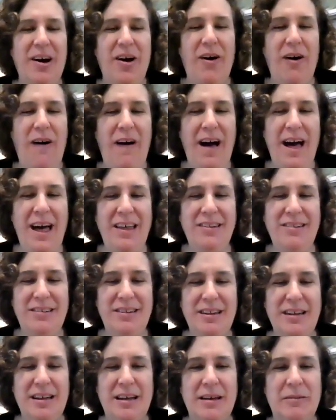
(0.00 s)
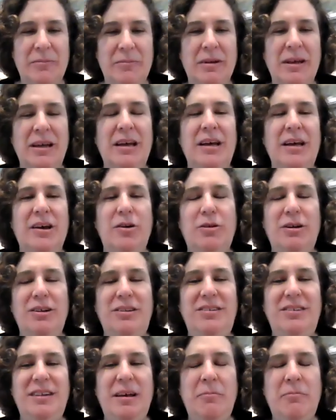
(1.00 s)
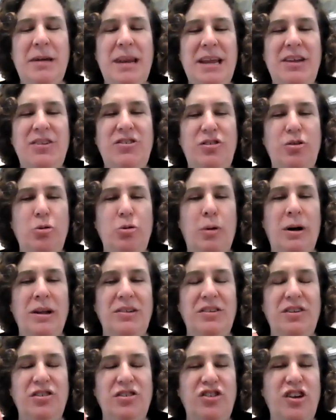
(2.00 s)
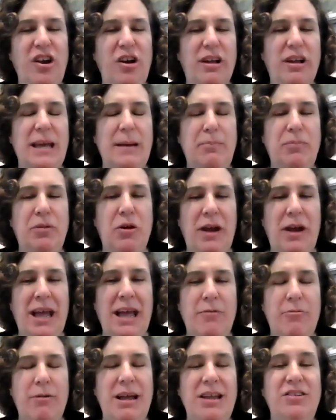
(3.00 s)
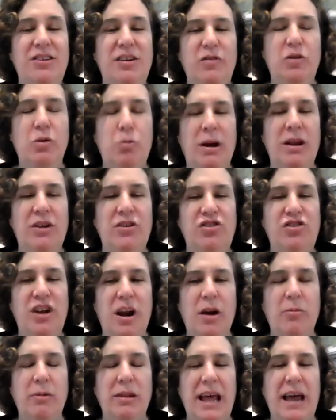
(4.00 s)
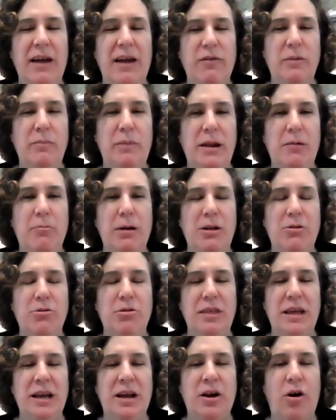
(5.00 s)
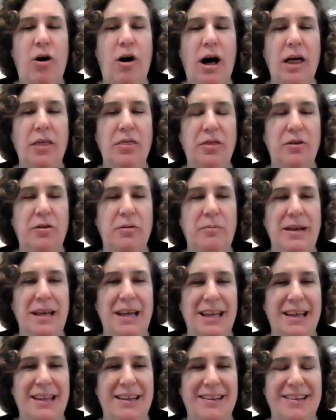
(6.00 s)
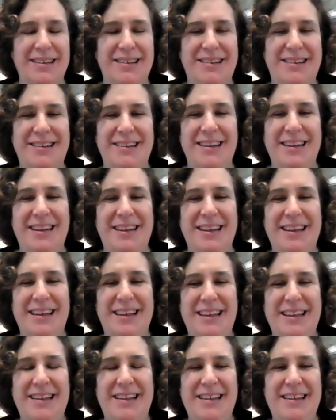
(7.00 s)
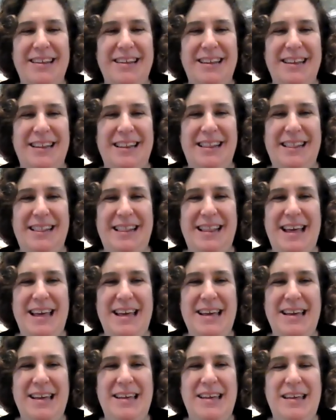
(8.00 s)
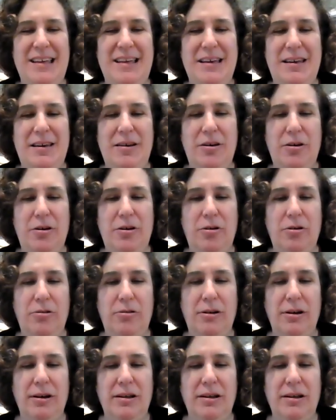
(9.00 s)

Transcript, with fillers: Awesome. Could somebody who wants to share keep their hand raised if you want to share with everybody what you think author means? Thank you. Go